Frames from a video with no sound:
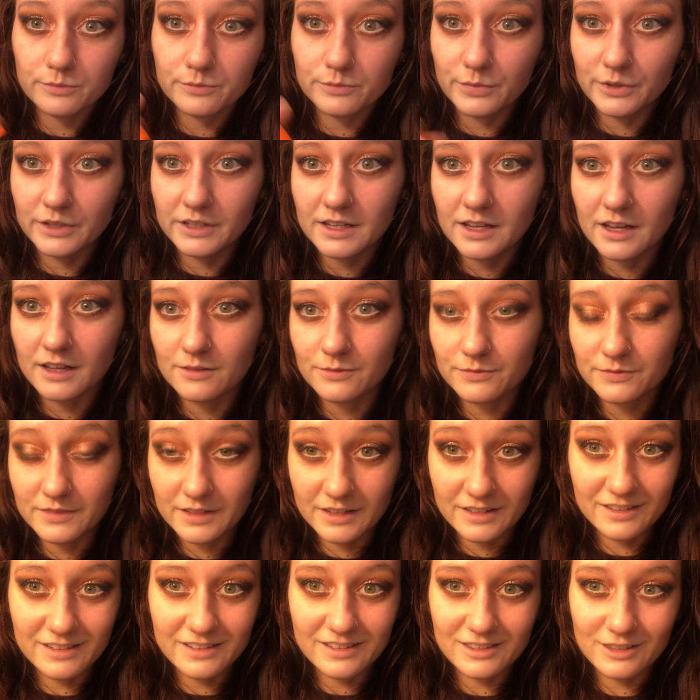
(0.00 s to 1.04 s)
But yeah,
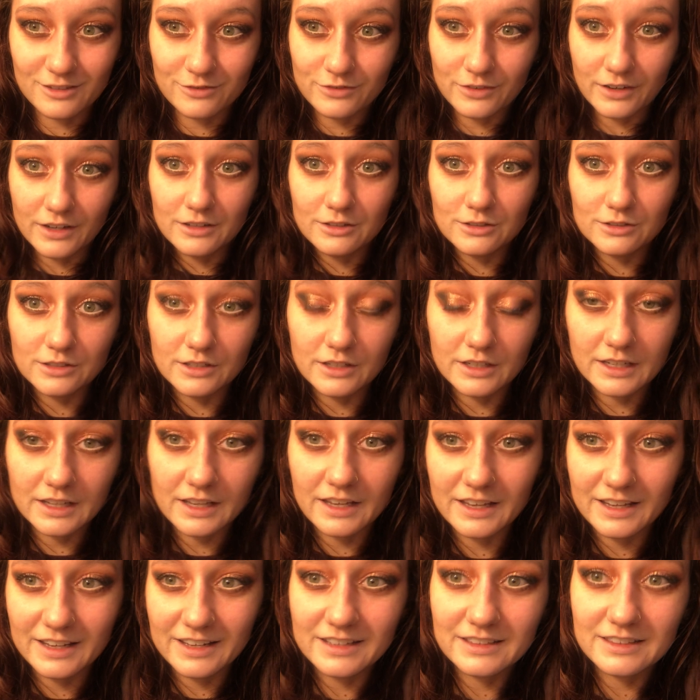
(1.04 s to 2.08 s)
this is the final look,
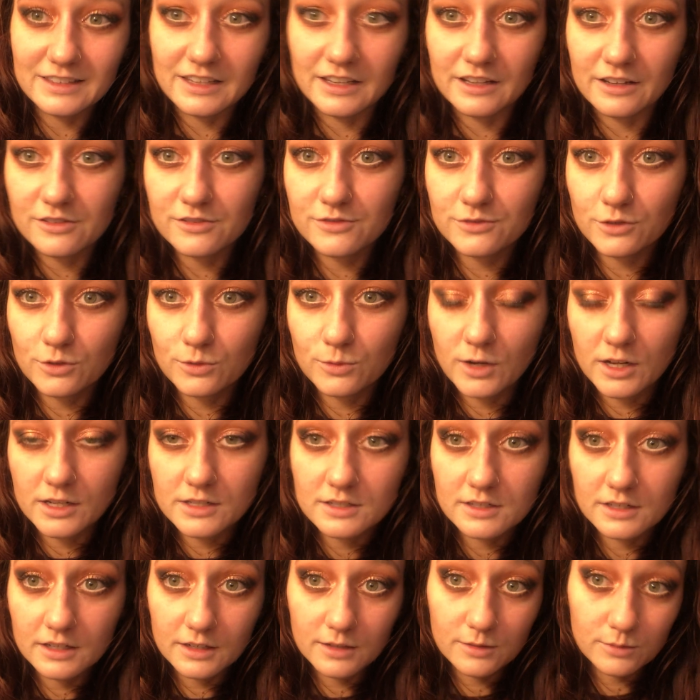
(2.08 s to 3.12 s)
and thanks for
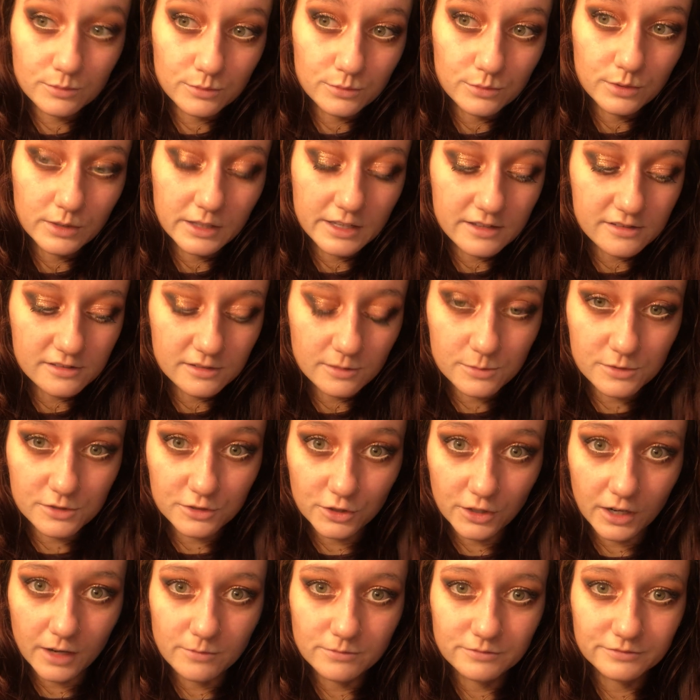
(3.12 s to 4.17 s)
watching. Please
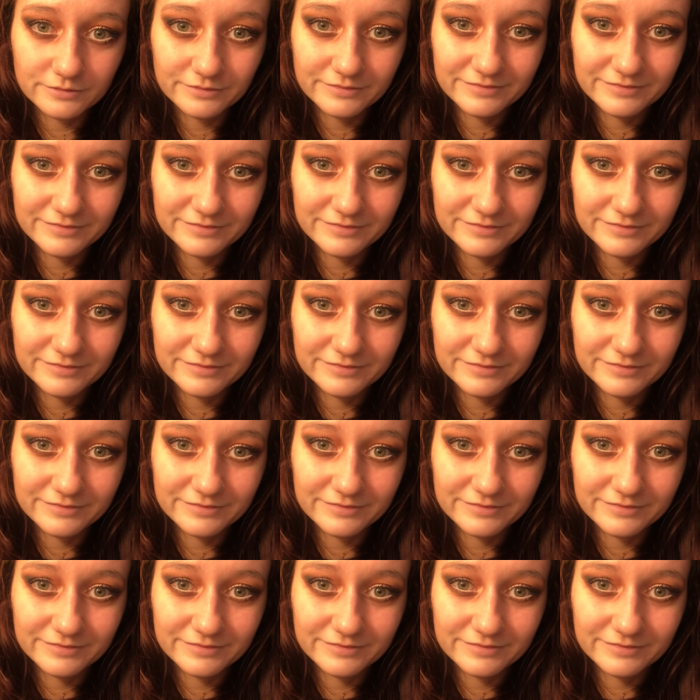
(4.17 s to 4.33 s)
subscribe.